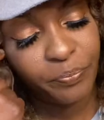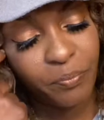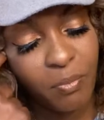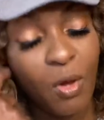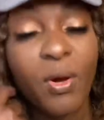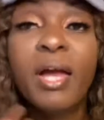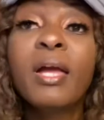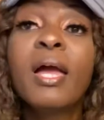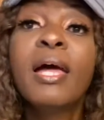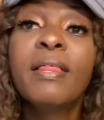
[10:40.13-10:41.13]

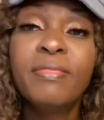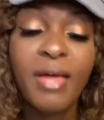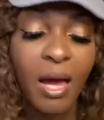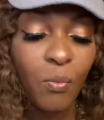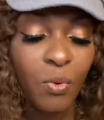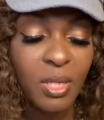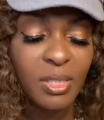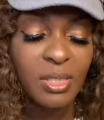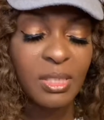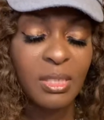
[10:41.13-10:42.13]
Okay, that
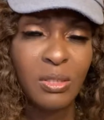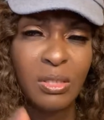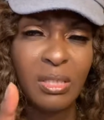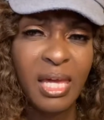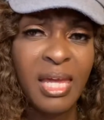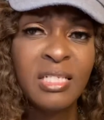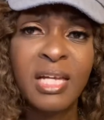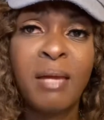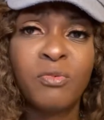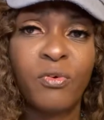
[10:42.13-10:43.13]
was the King
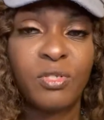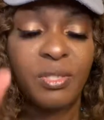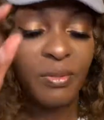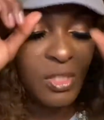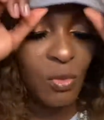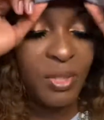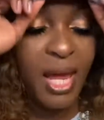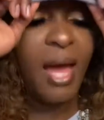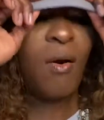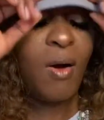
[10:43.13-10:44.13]
James Version. So
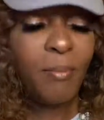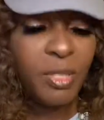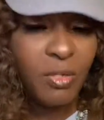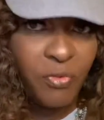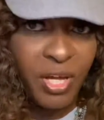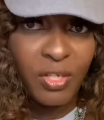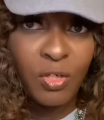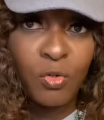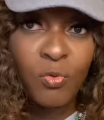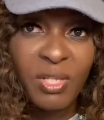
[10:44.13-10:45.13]
now I'm going to read the
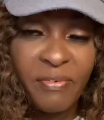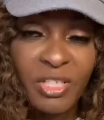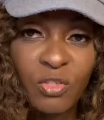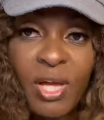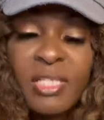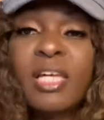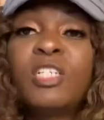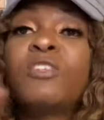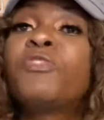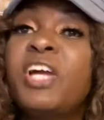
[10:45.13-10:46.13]
New Living
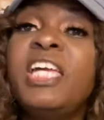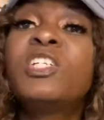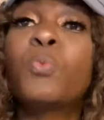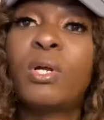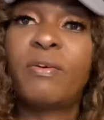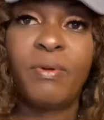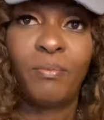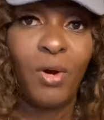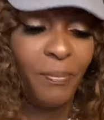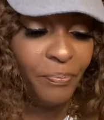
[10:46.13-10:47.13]
Translation for each one of them,
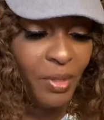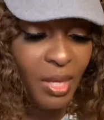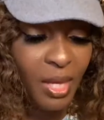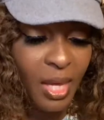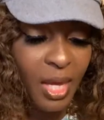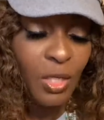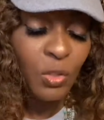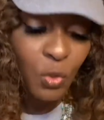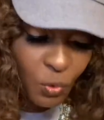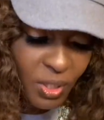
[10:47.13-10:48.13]
right?
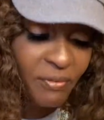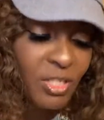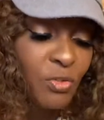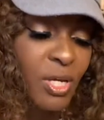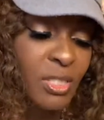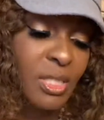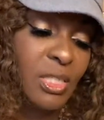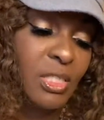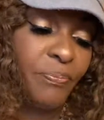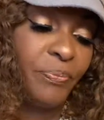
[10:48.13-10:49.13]
New Living
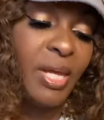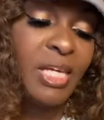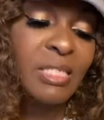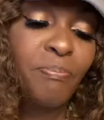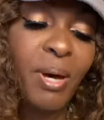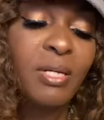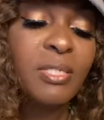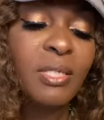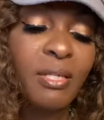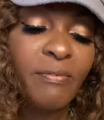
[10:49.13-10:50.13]
Translation. It's better
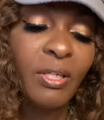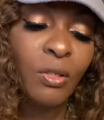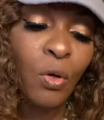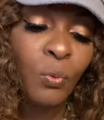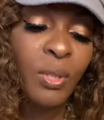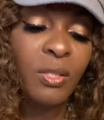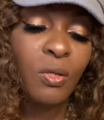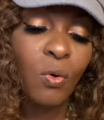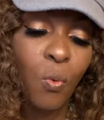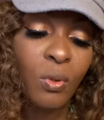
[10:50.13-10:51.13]
to live alone in the
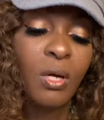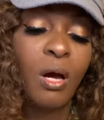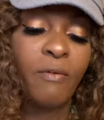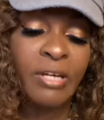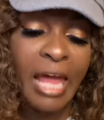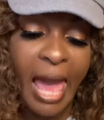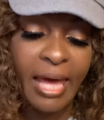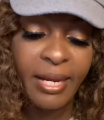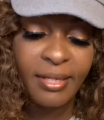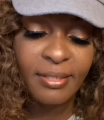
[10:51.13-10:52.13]
corner of an
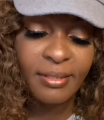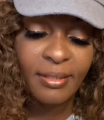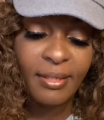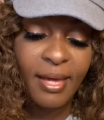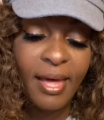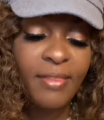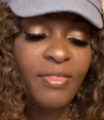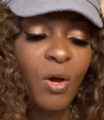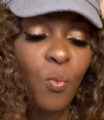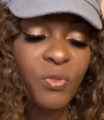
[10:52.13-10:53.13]
attic
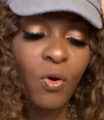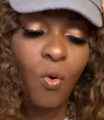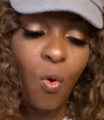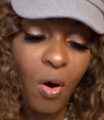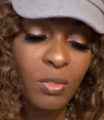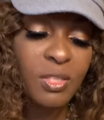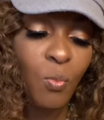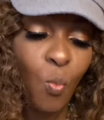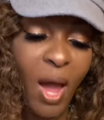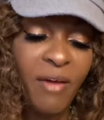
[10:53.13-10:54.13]
than with a
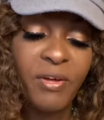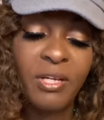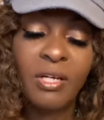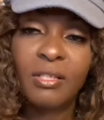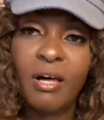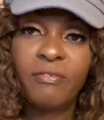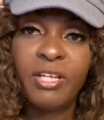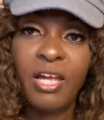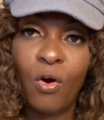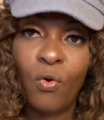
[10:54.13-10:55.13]
quarrelsome wife in a
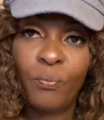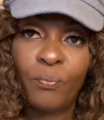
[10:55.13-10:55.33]
lovely home.